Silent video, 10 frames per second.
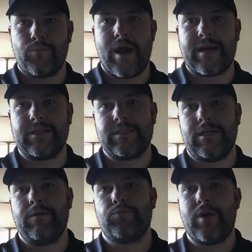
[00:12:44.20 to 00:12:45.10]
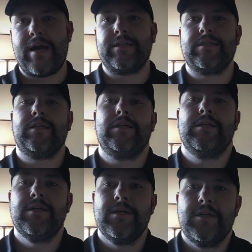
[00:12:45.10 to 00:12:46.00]
Practice
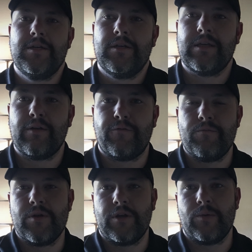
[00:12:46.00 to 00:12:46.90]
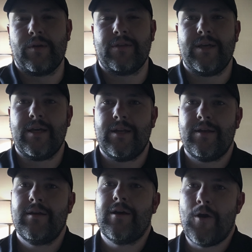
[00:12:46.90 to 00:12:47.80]
it, get familiar with it.
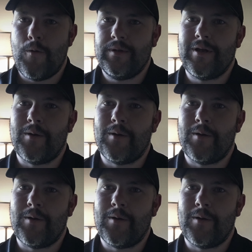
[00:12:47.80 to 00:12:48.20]
I hope it